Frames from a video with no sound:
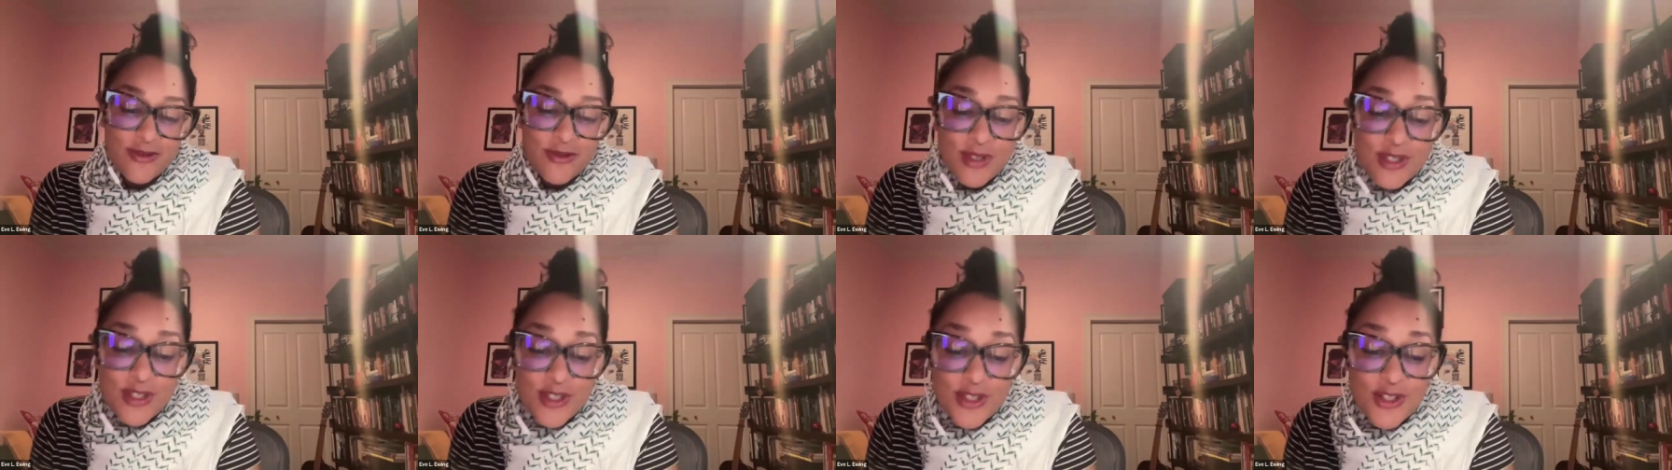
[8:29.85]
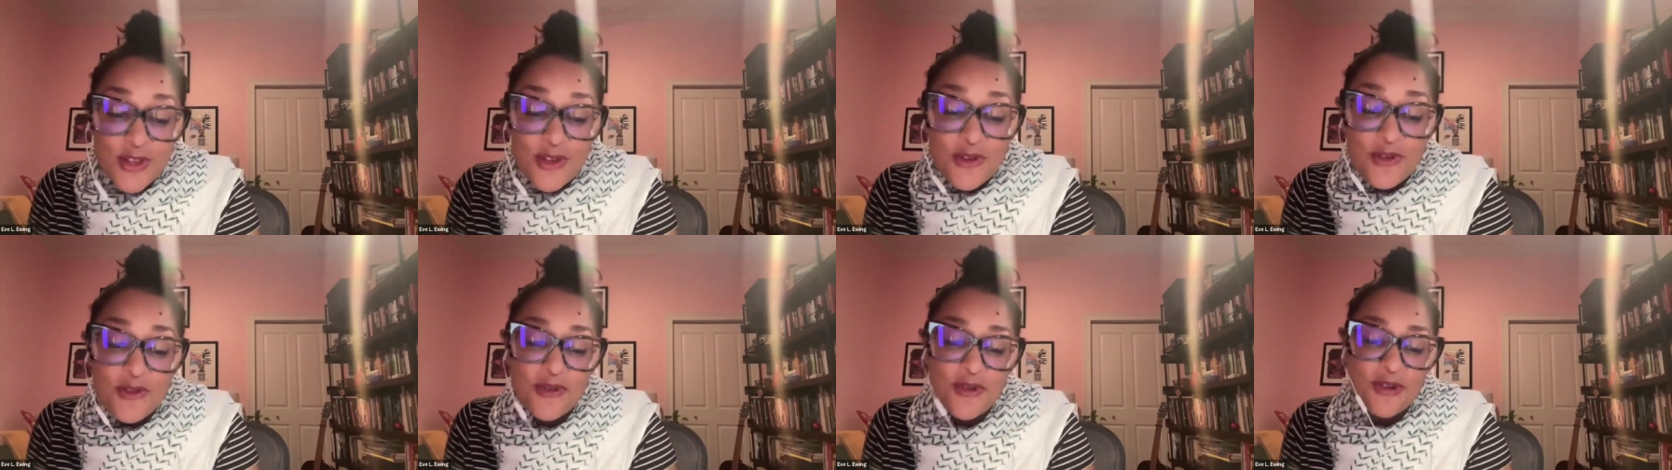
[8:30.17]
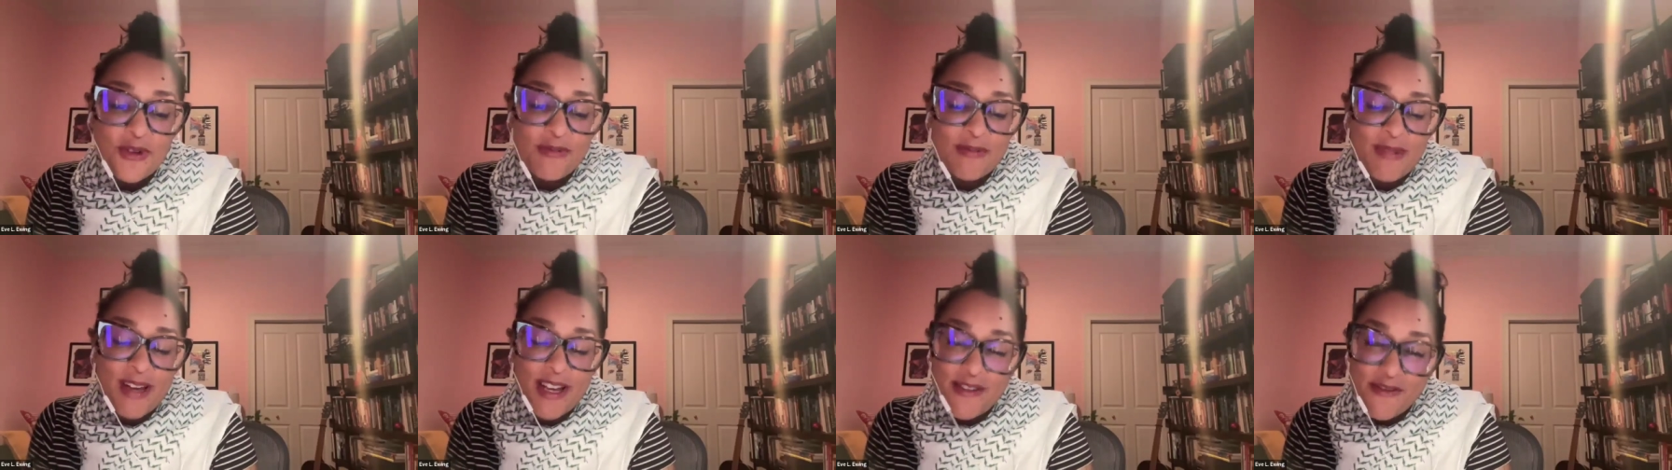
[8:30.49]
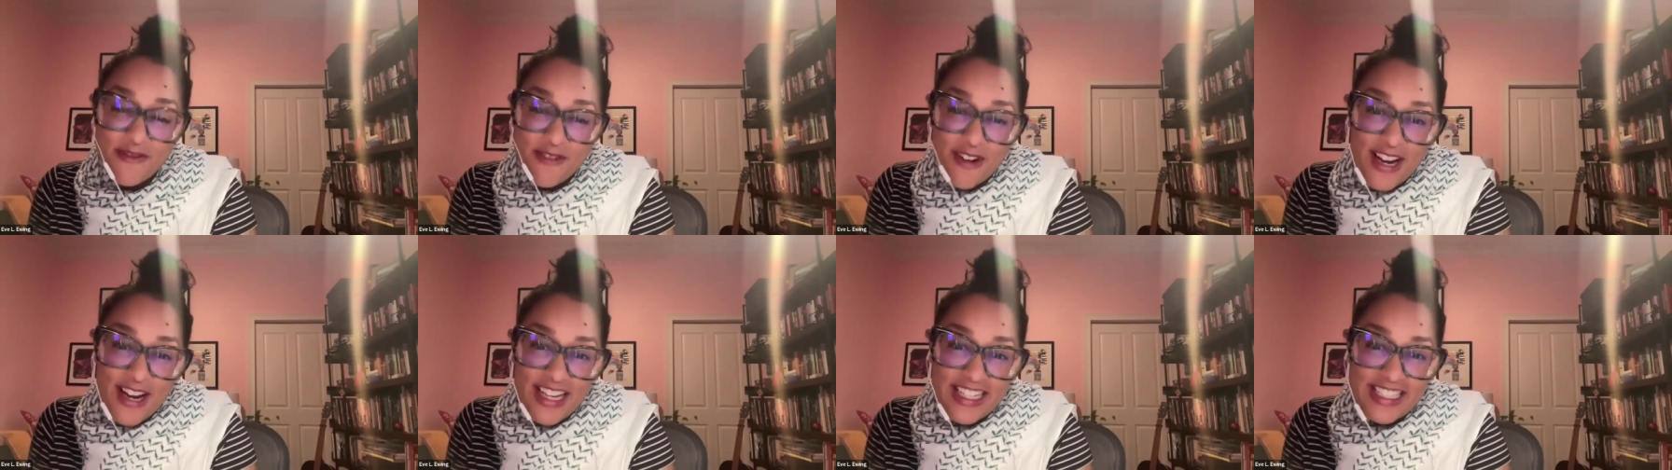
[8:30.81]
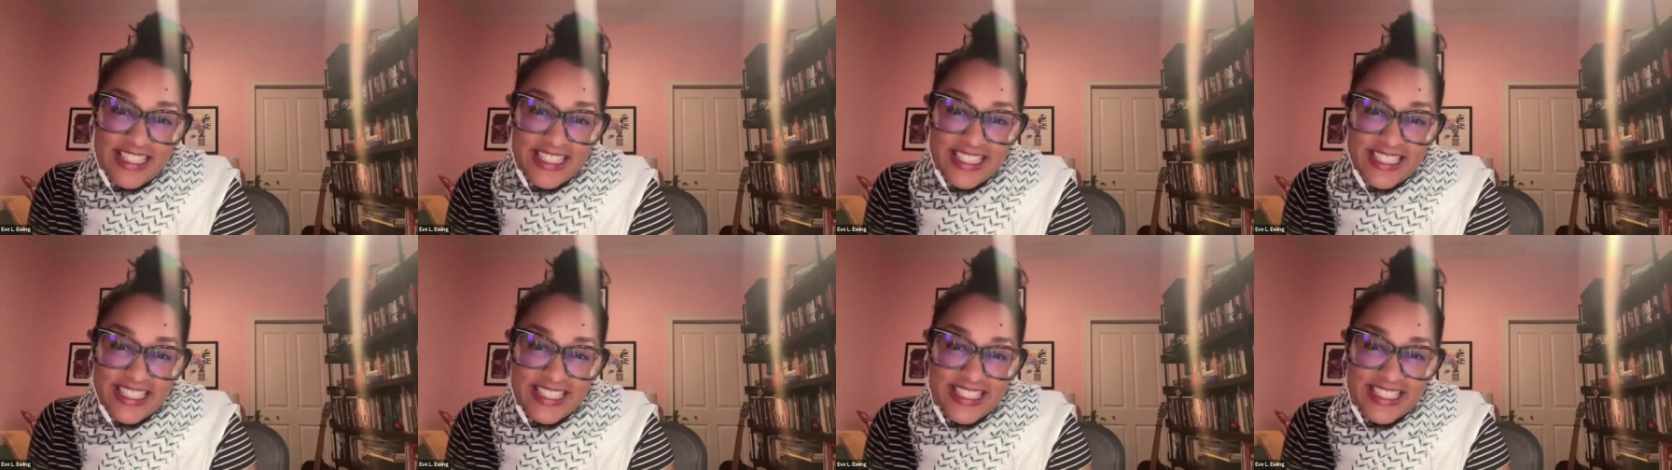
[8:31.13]
was you, my
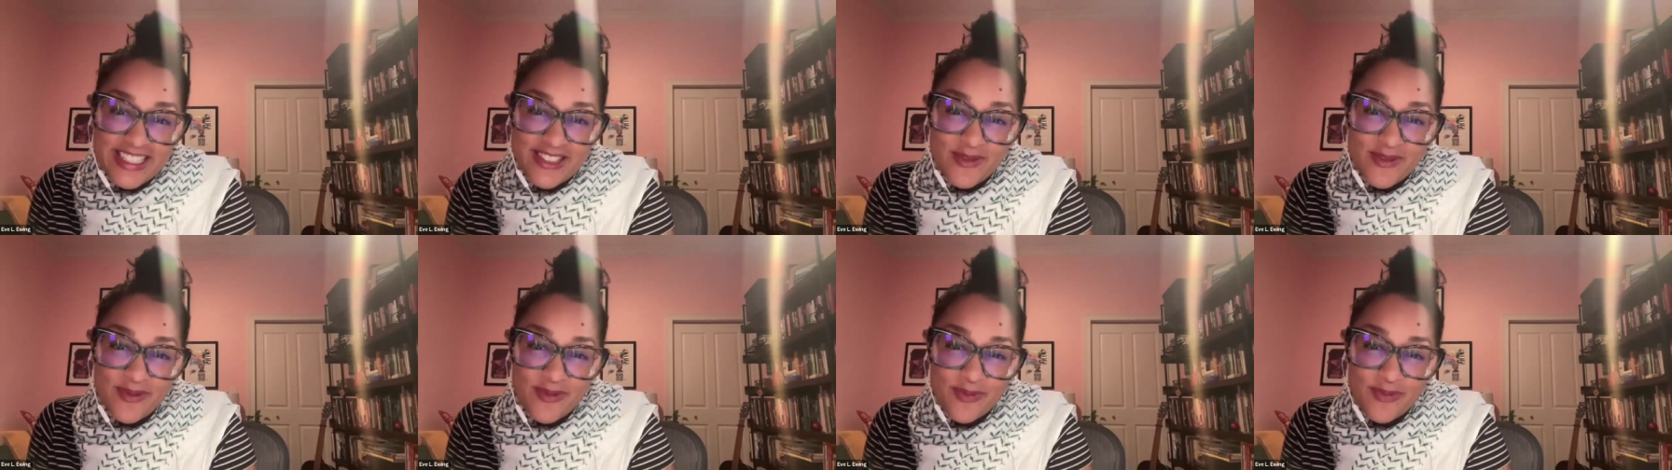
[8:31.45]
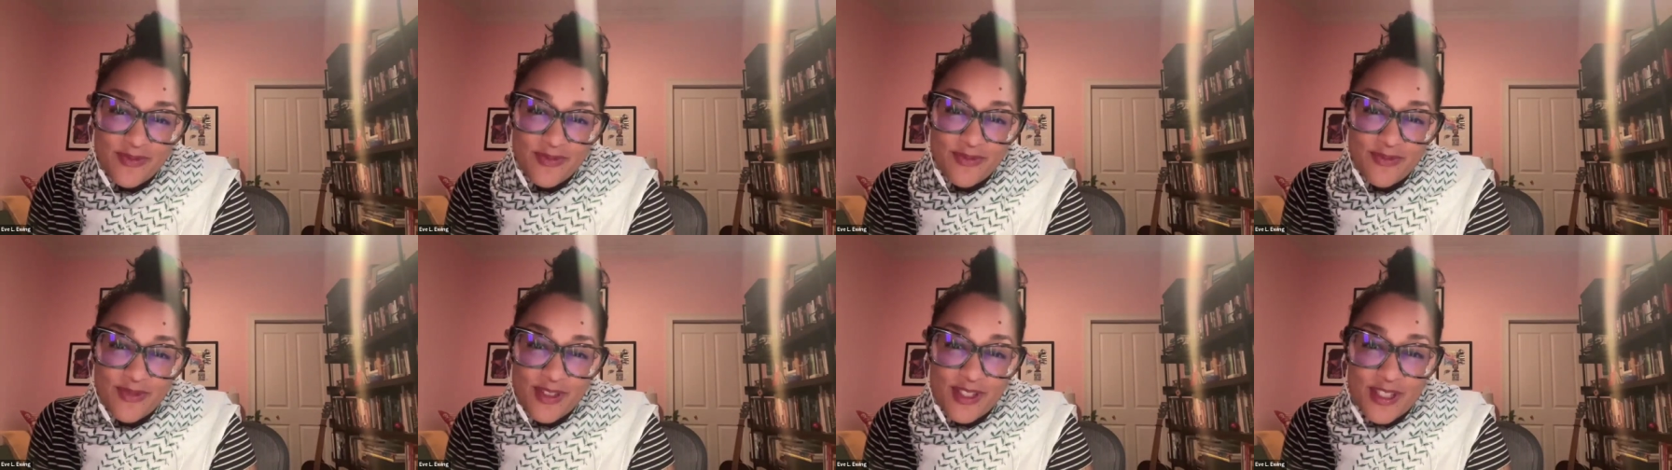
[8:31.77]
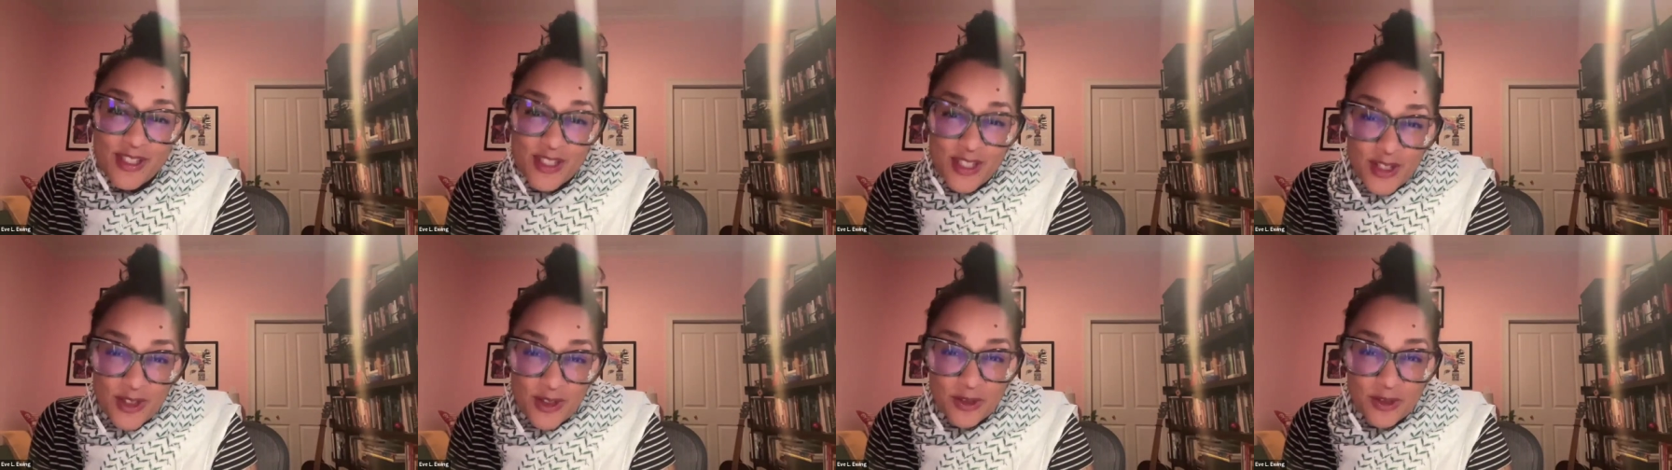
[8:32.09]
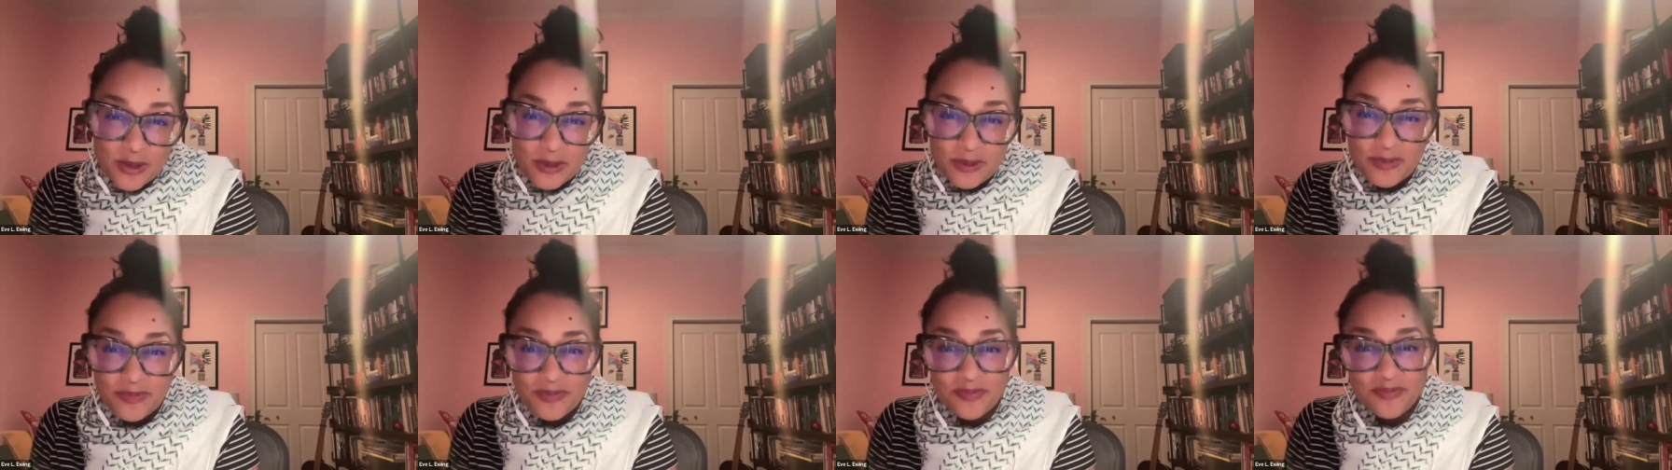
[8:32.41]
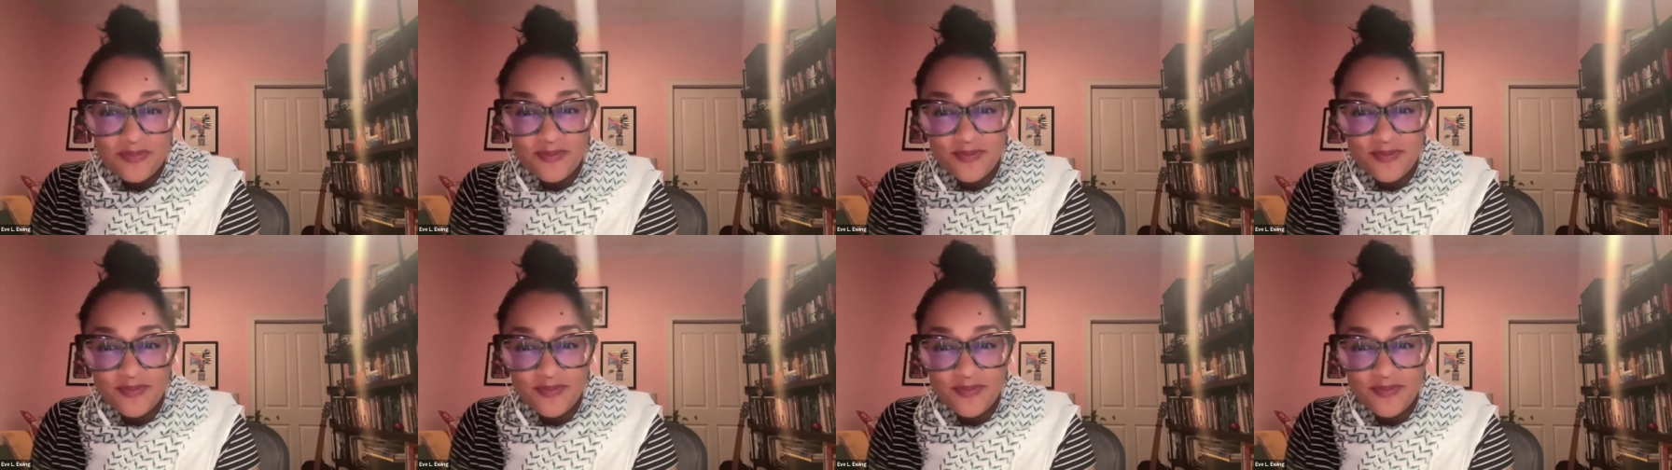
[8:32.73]
friend, was you.